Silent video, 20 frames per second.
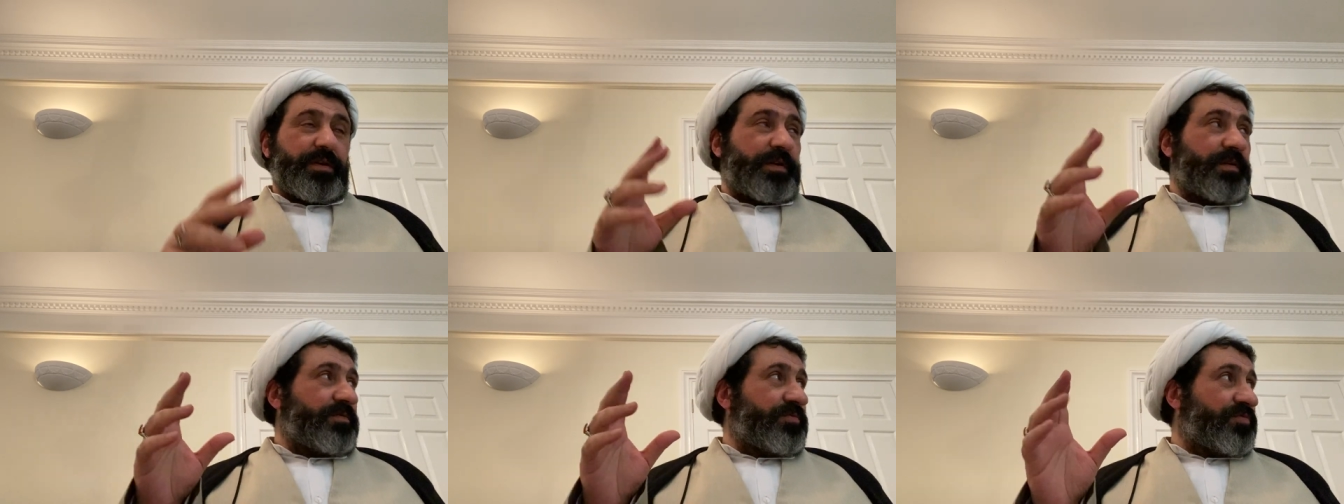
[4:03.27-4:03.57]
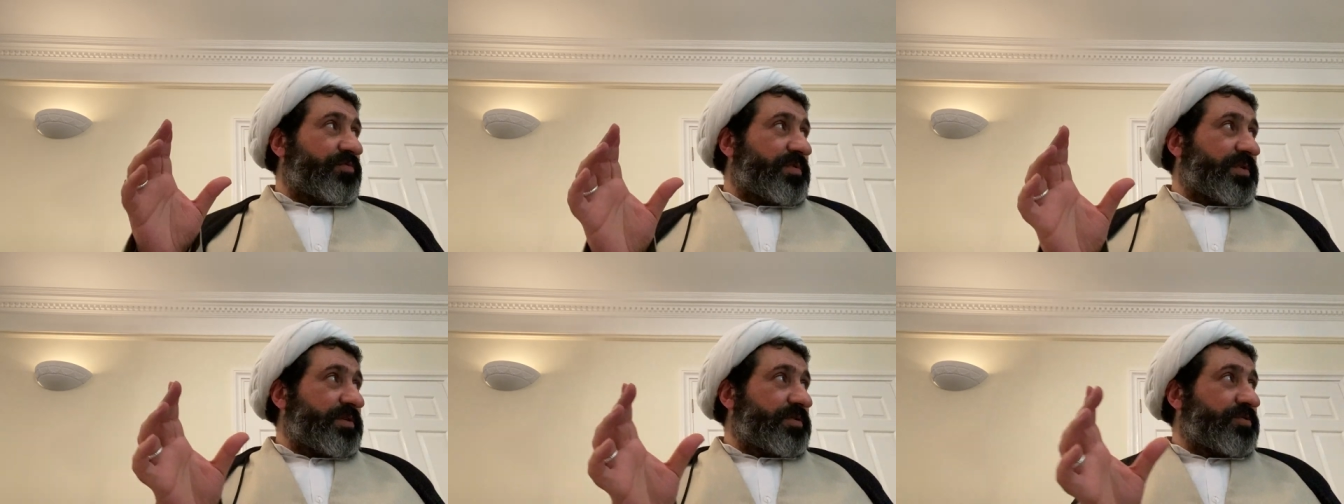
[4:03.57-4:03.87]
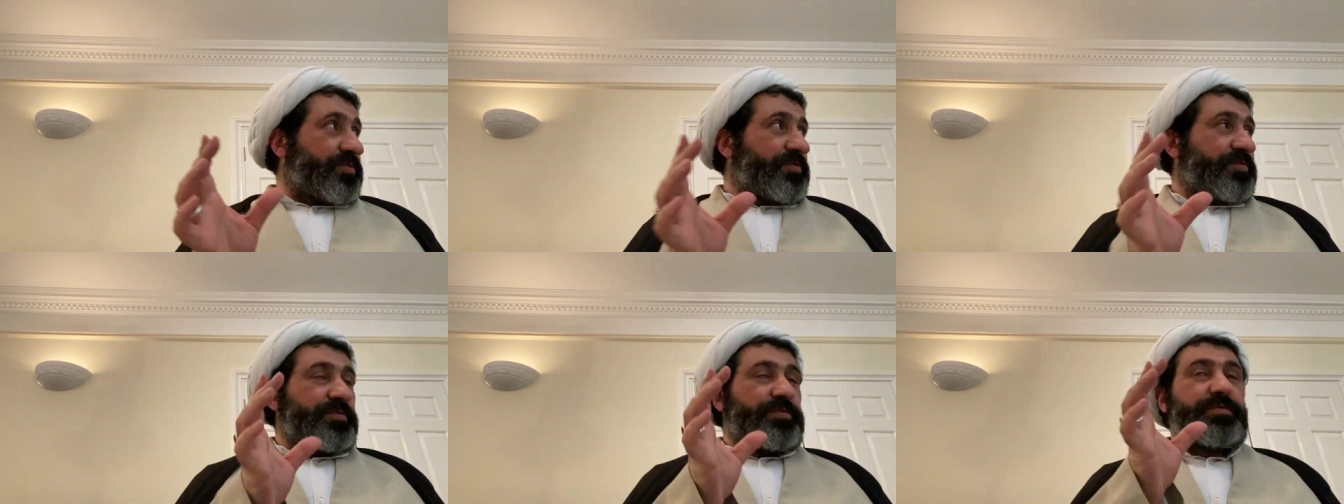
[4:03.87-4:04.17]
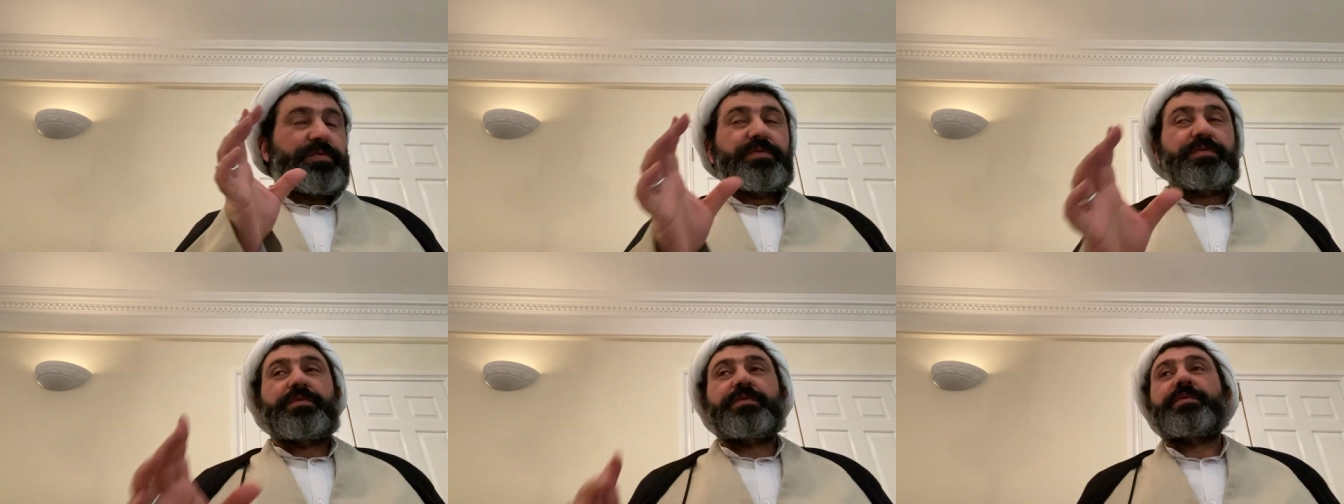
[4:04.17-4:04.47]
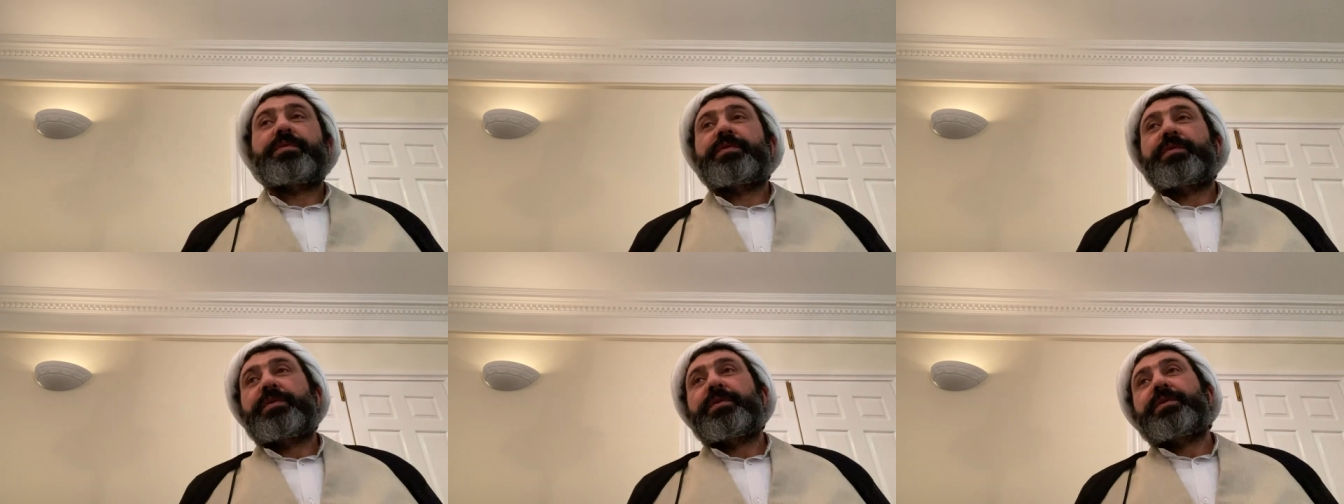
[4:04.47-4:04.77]
if you want to
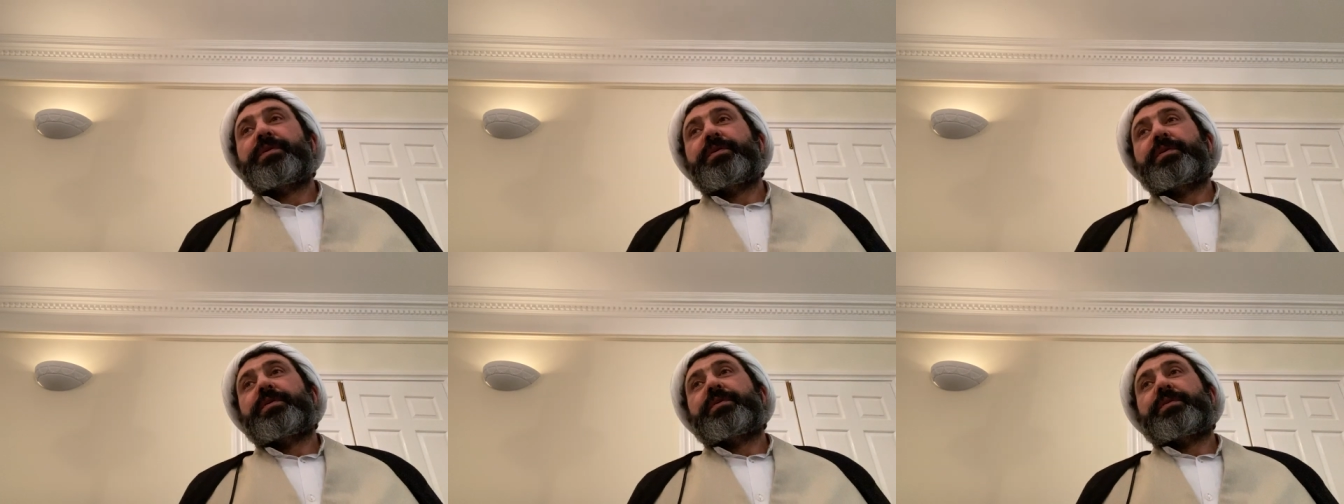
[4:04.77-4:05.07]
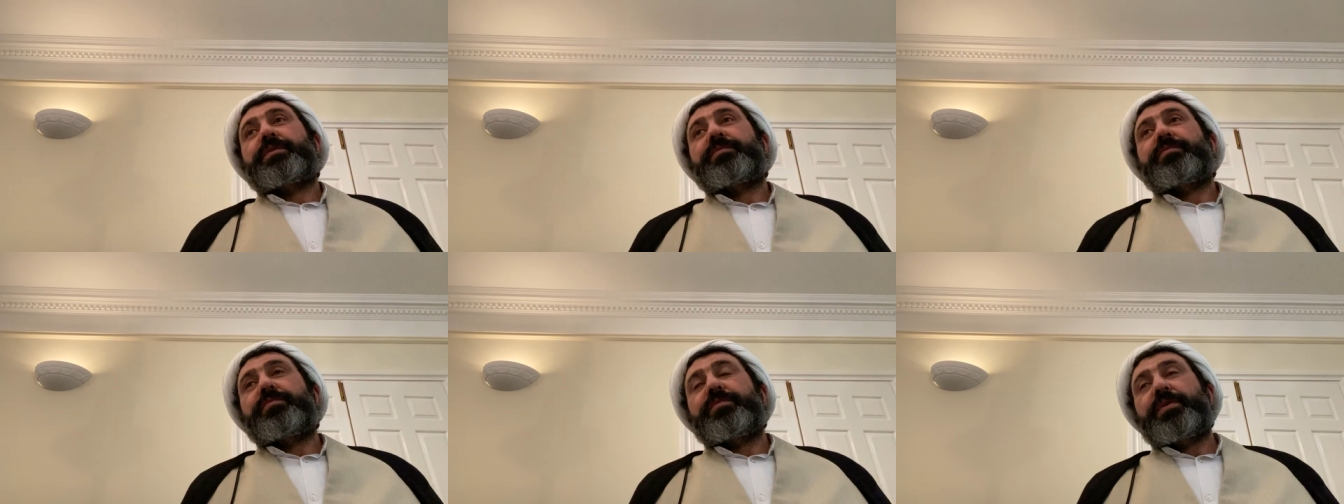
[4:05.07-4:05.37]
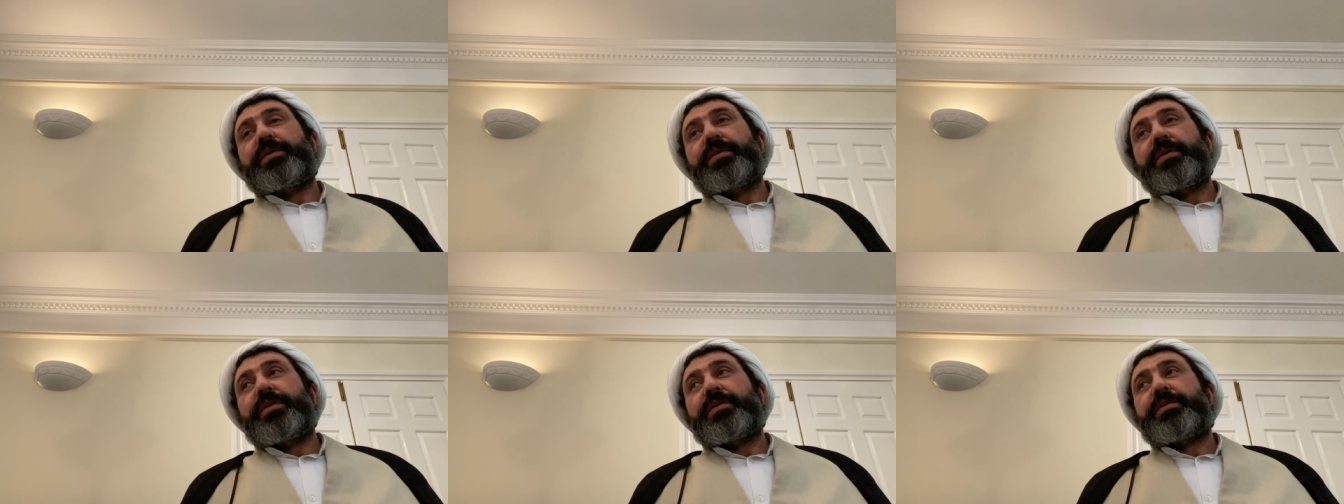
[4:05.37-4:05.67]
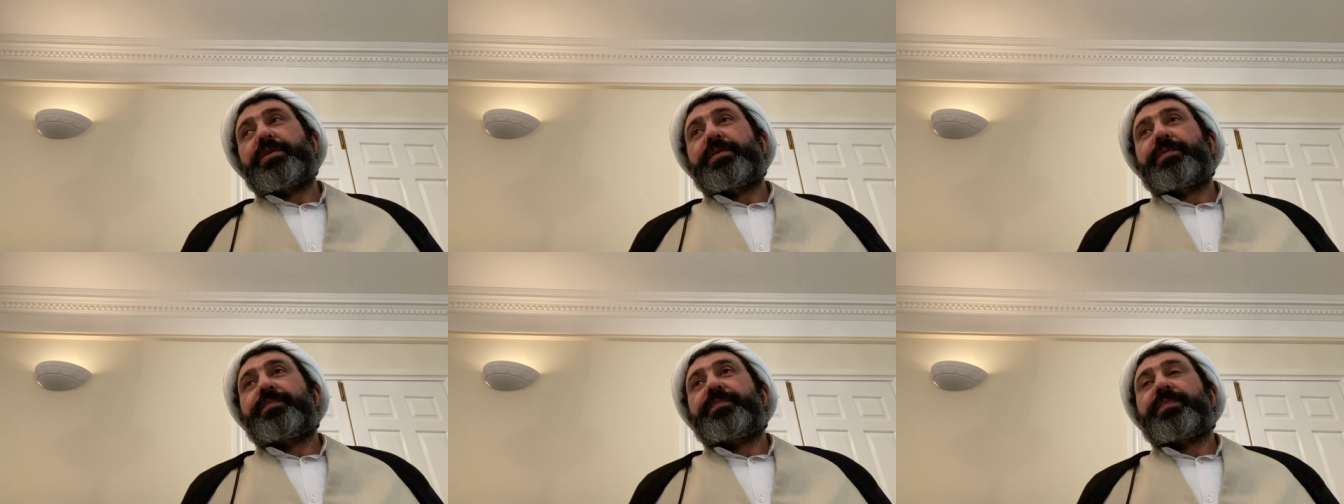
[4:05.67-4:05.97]
read it.